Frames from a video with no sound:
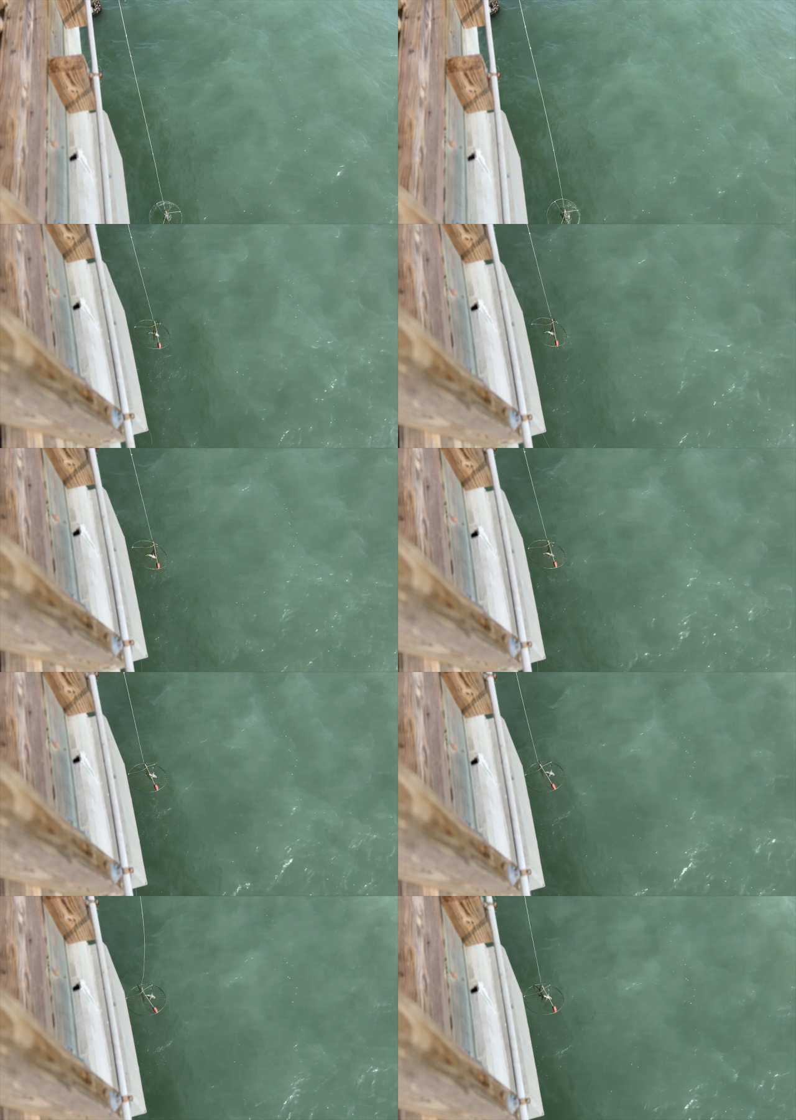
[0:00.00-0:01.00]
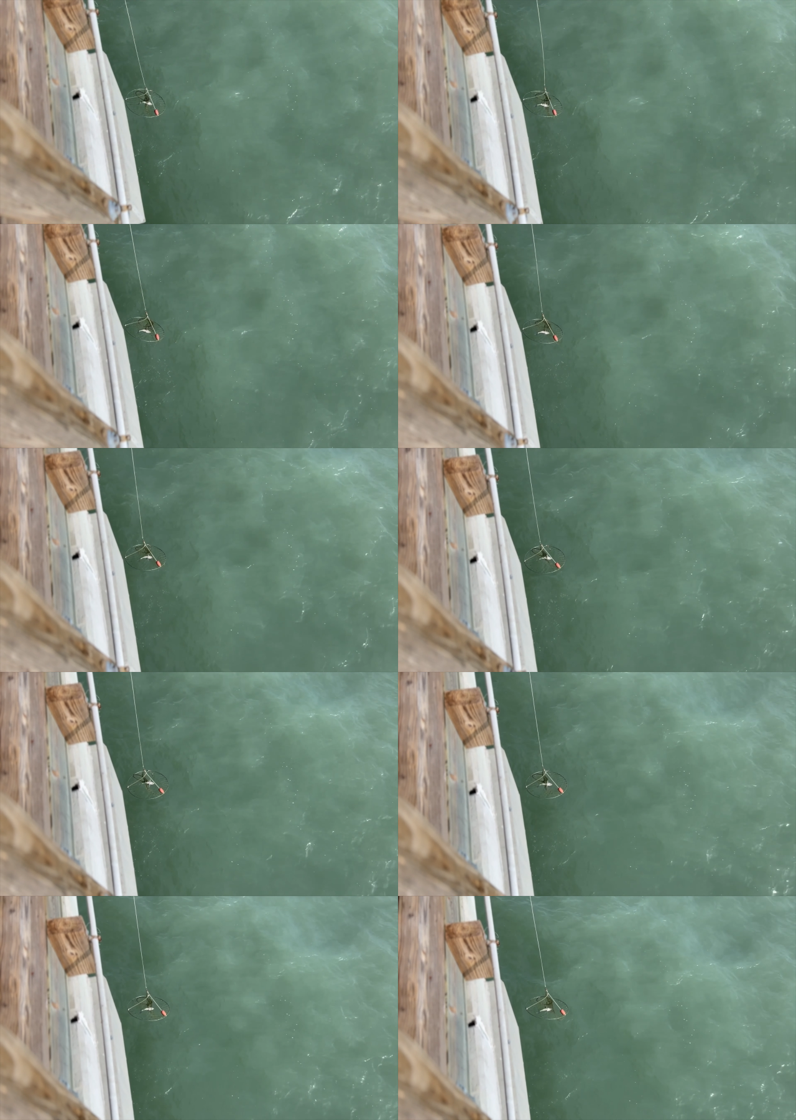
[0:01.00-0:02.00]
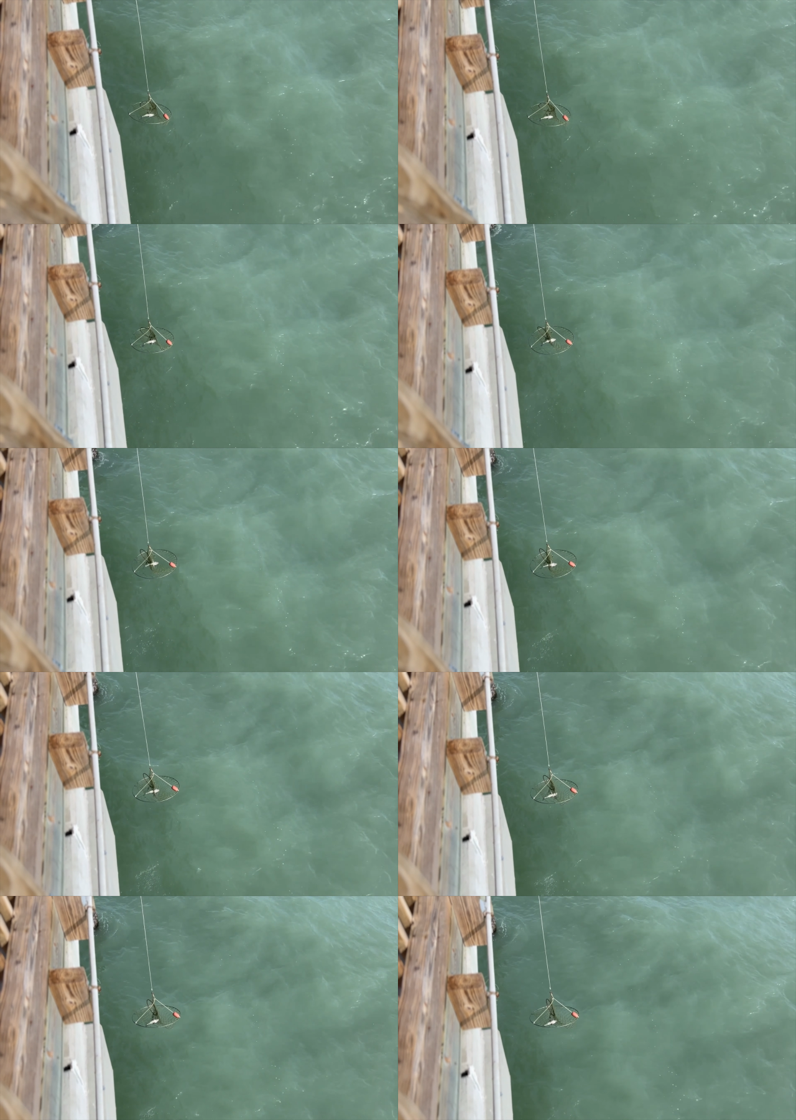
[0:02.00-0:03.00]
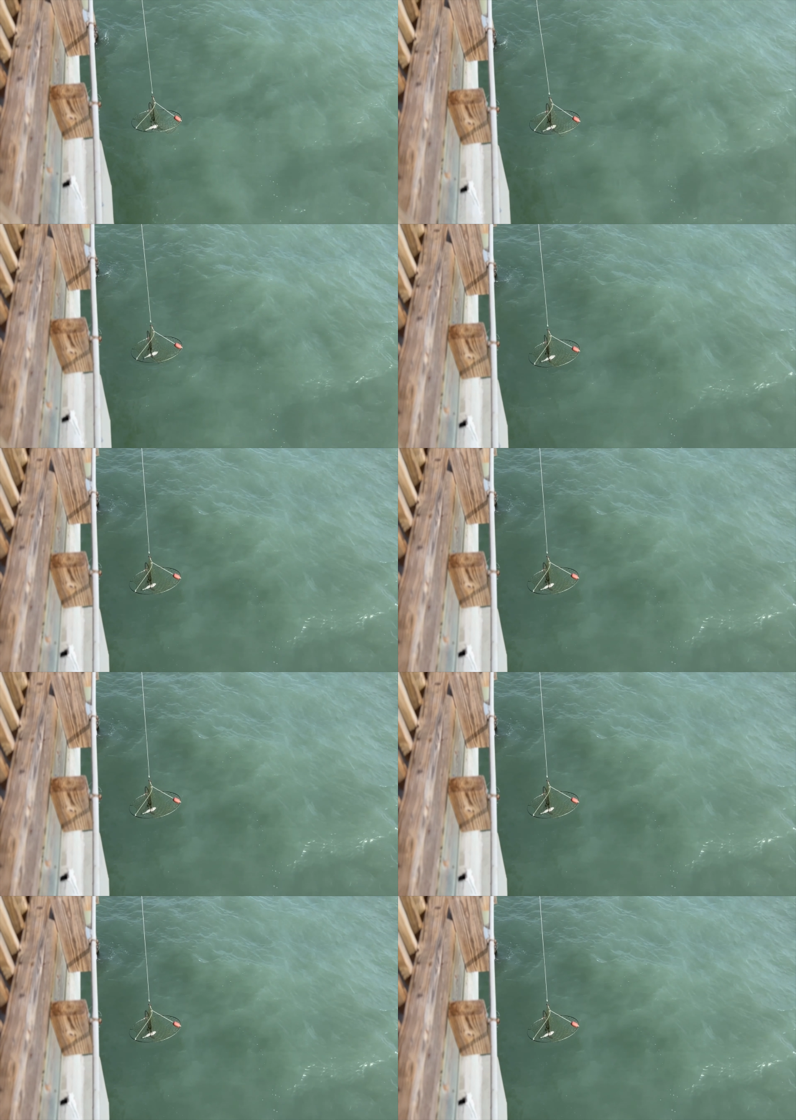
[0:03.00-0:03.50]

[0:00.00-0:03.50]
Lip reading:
Nobody's mouth can be seen.